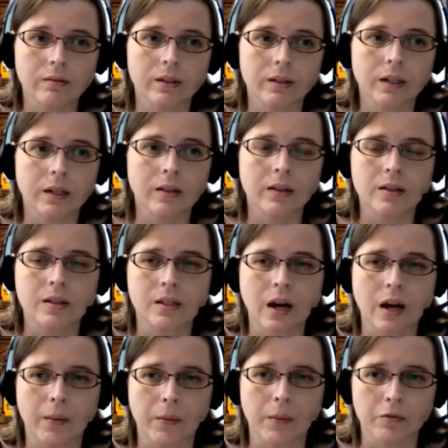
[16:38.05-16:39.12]
in this
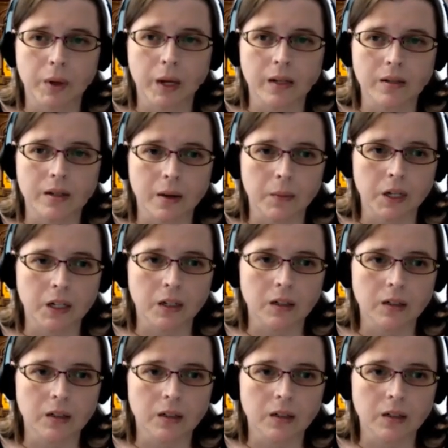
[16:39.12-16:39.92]
time of pandemic?